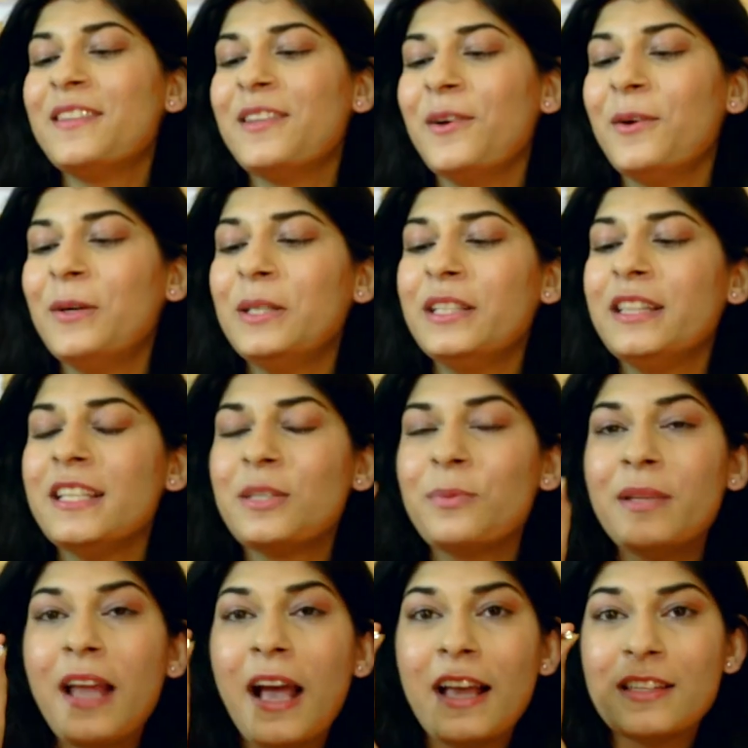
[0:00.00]
so this
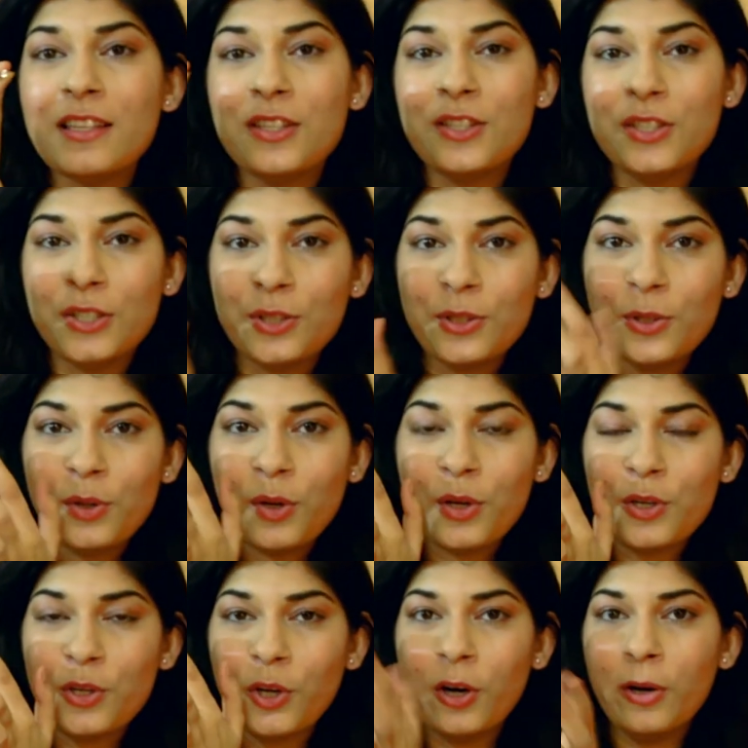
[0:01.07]
one has a zircon
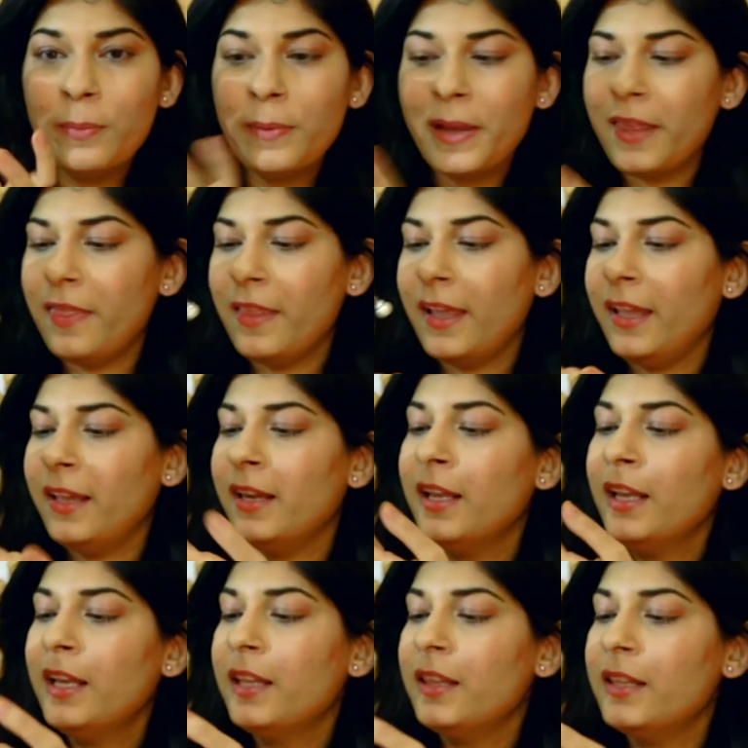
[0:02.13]
on top and then
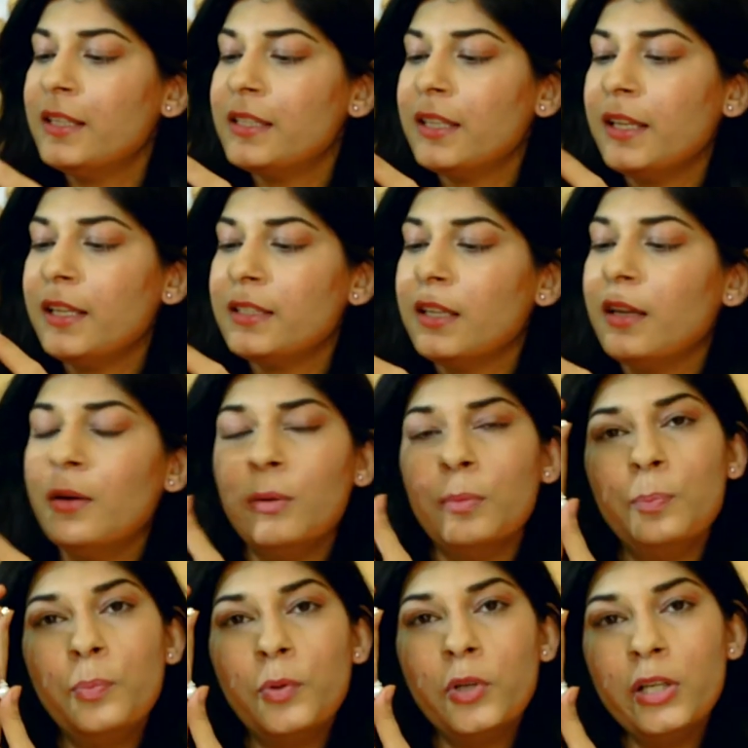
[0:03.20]
this is a
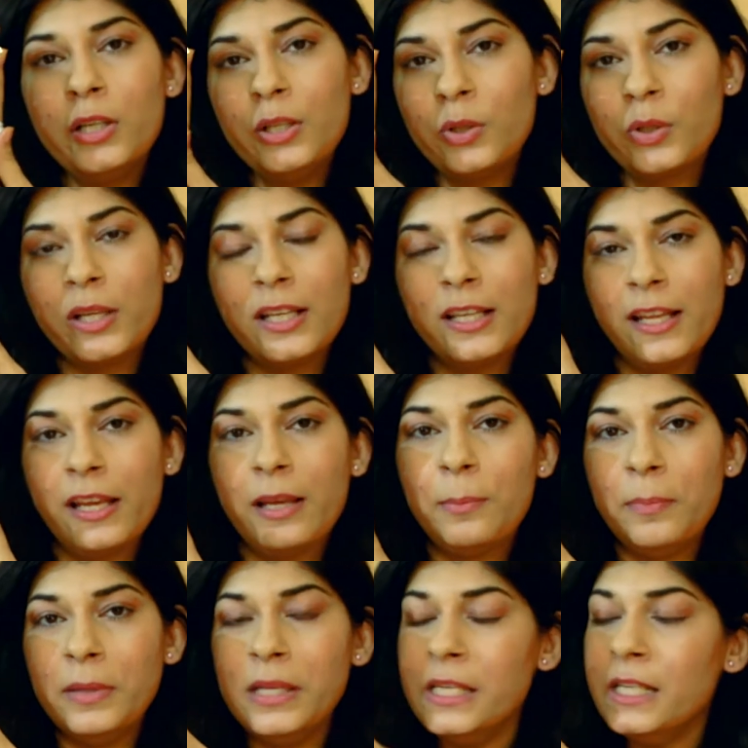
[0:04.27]
pearl looking
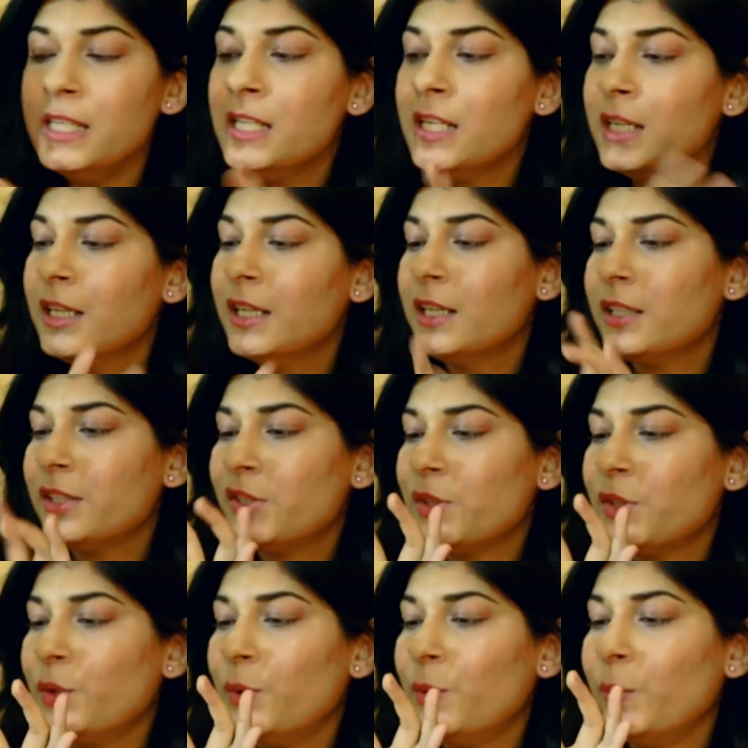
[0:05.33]
like bead
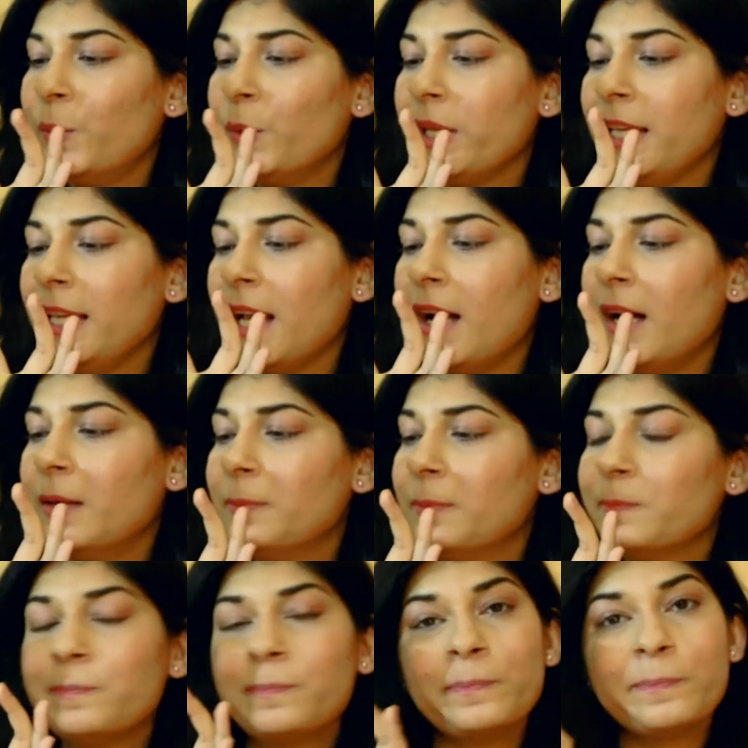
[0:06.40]
so yeah
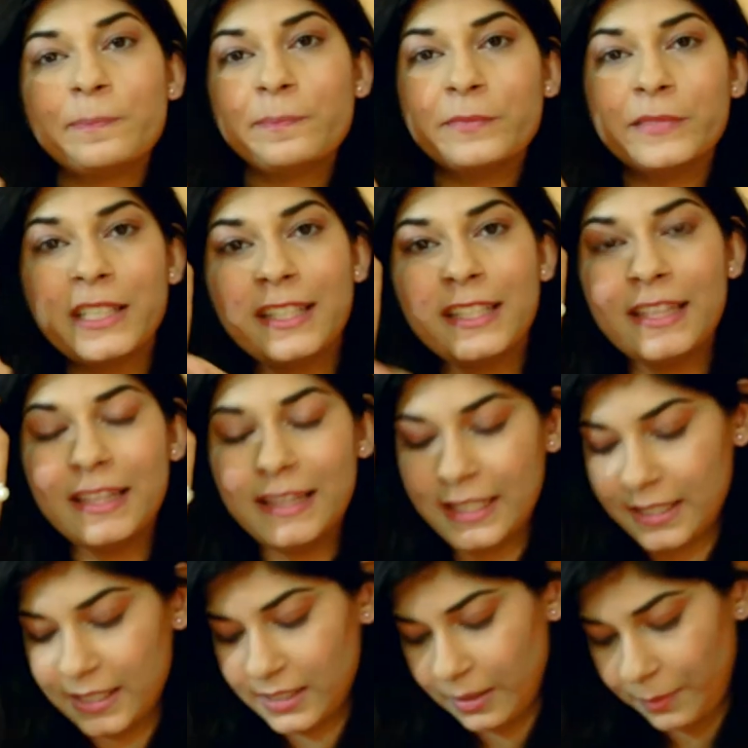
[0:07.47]

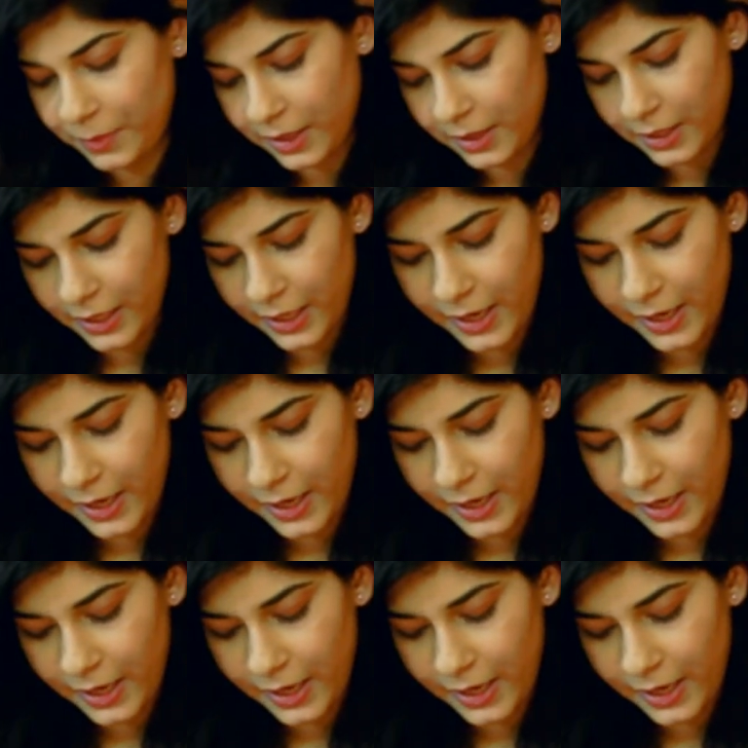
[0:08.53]
this is something that I